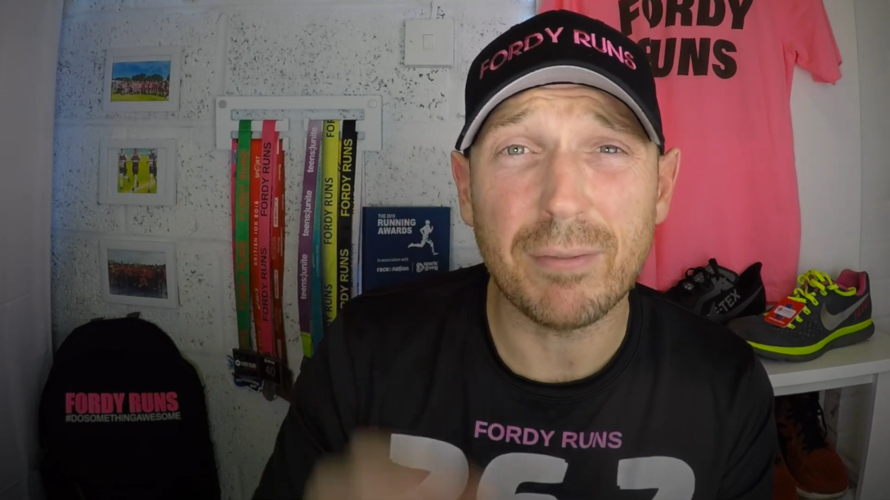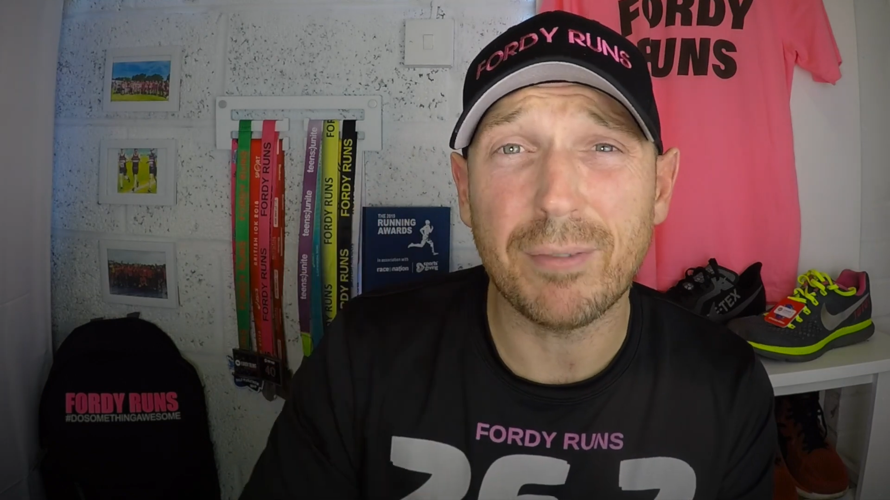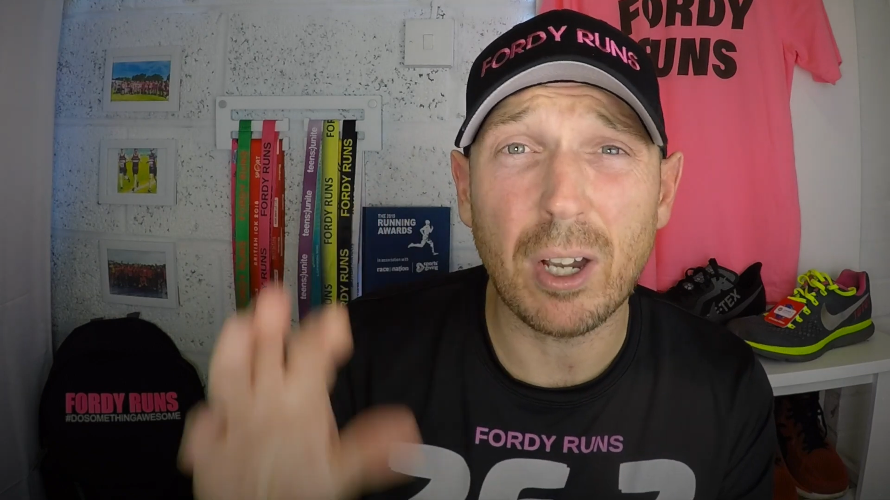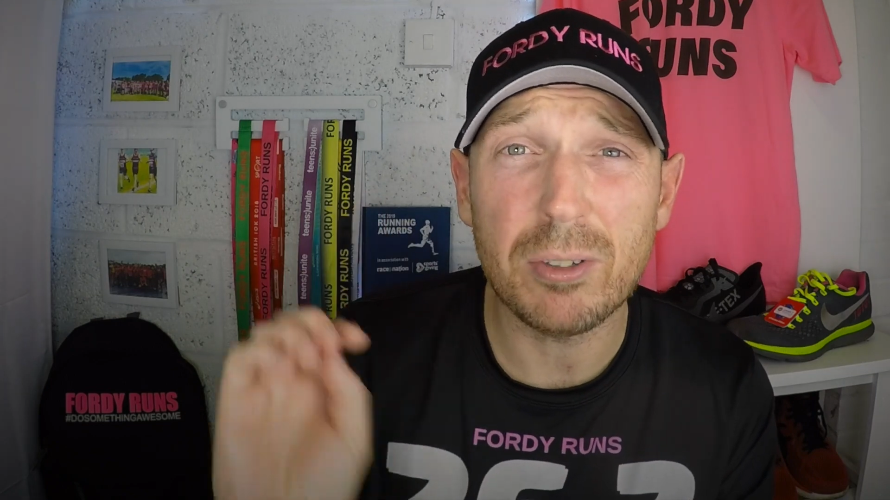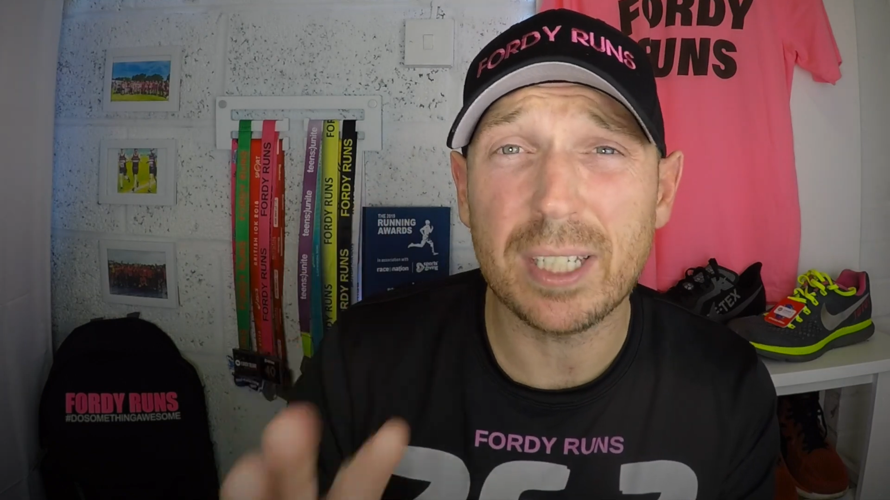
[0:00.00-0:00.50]
your
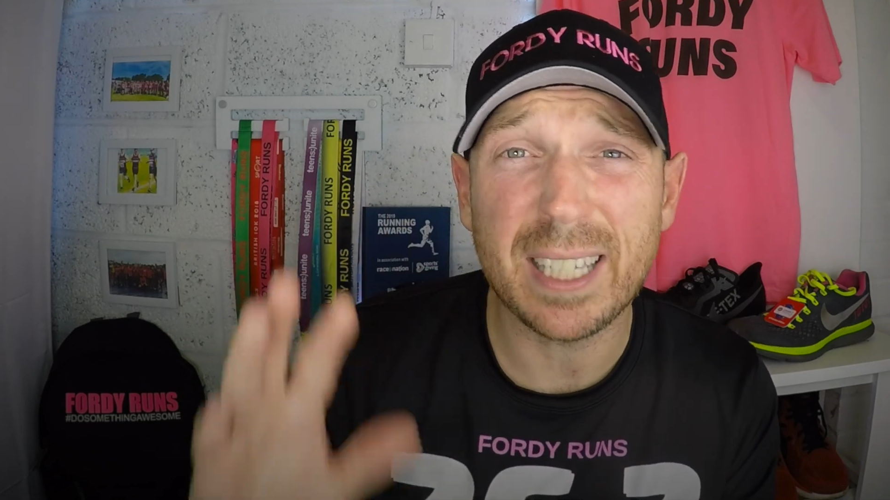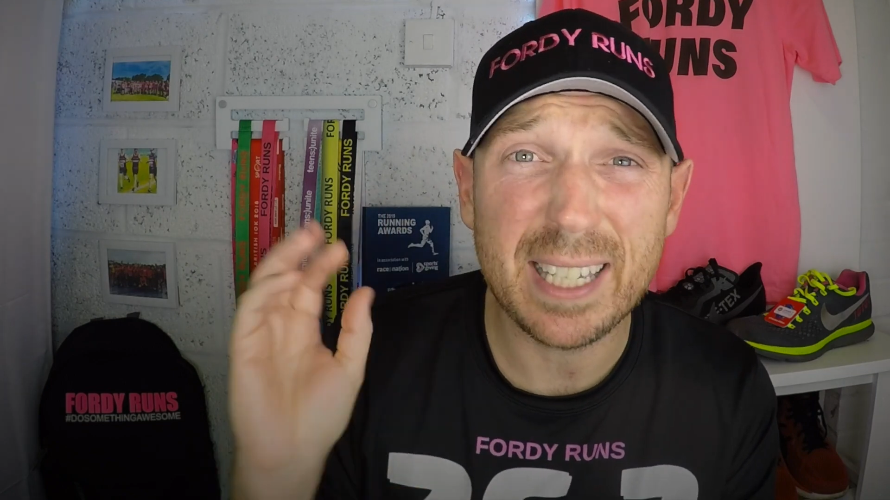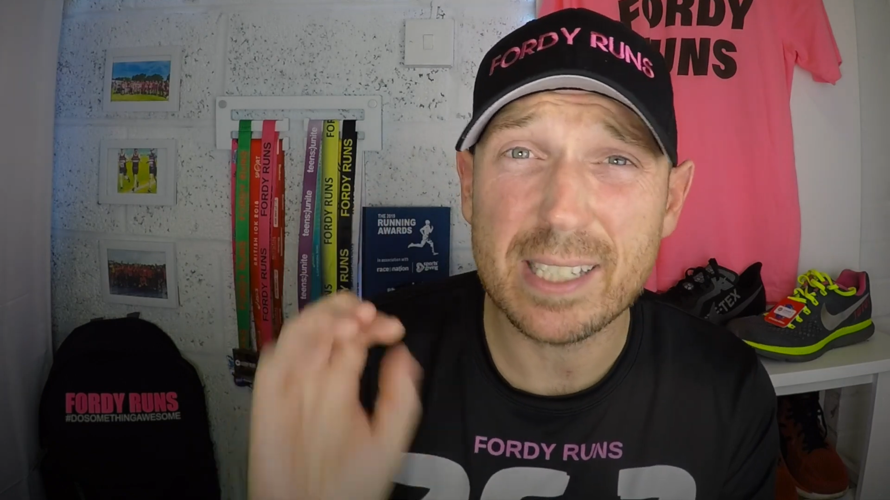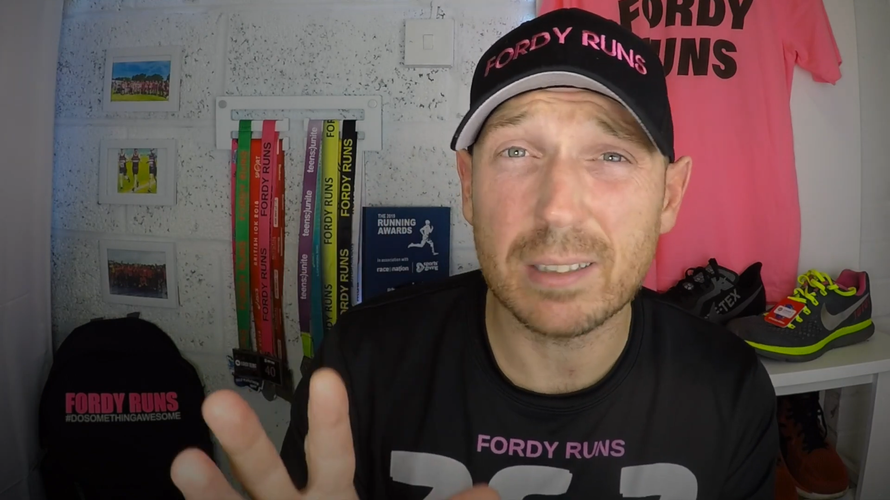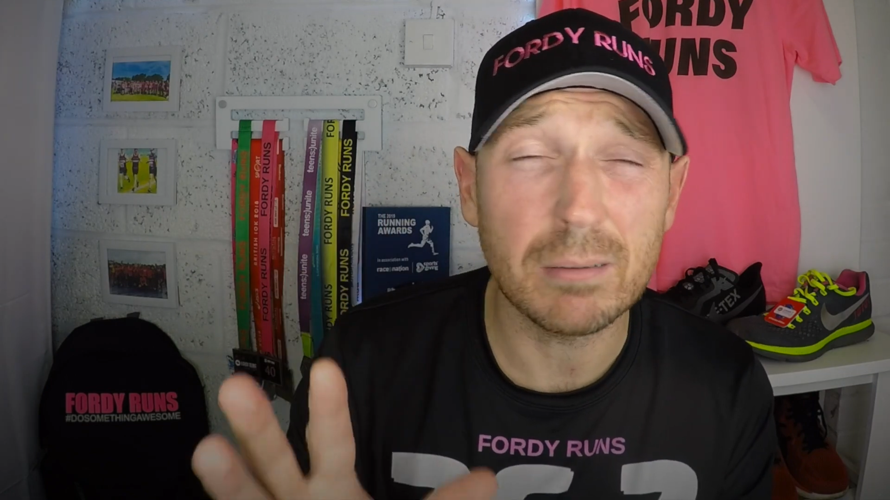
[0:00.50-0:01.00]
phone, your
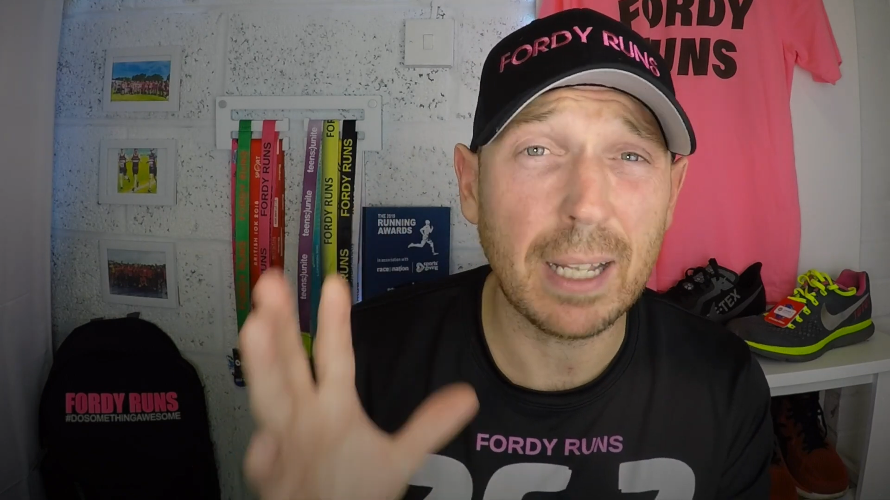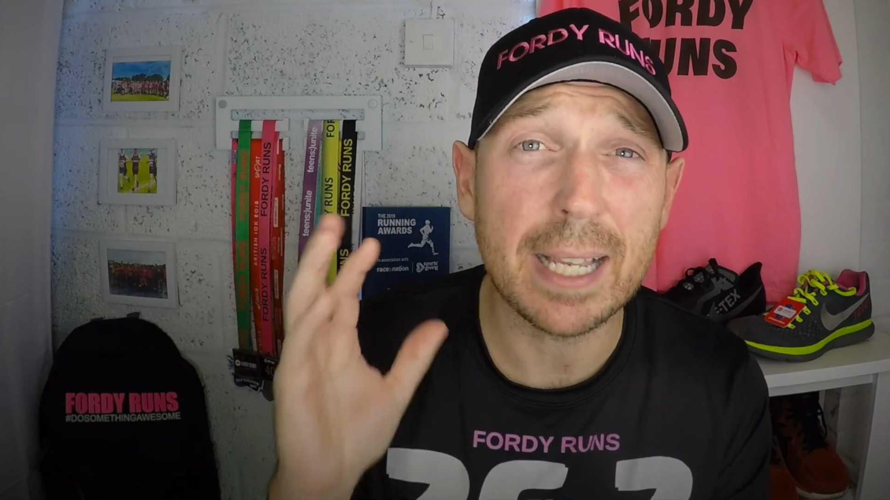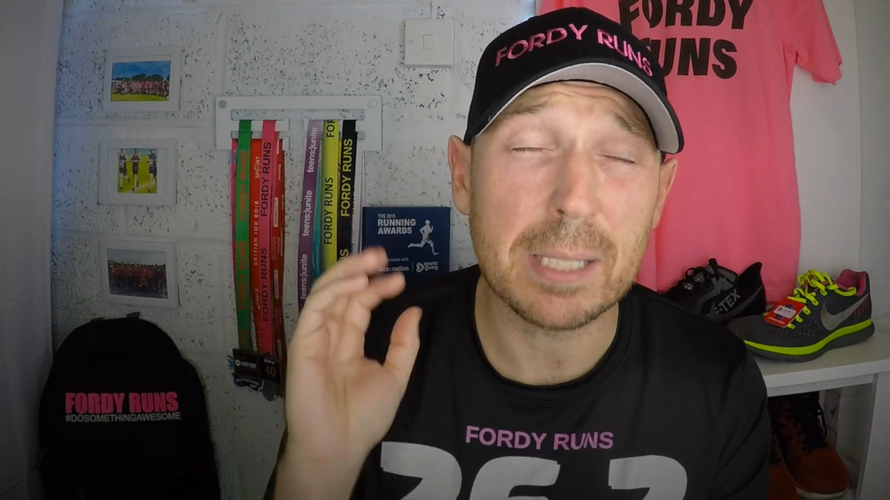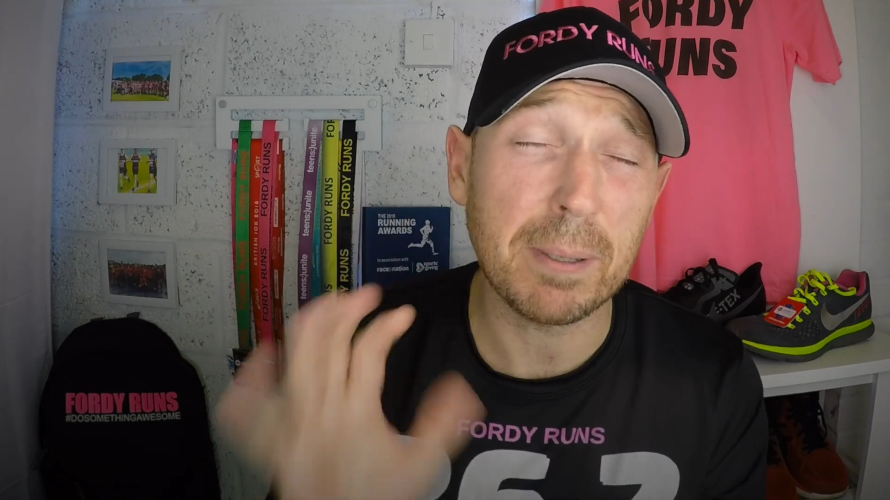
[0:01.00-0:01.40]
keys and all that,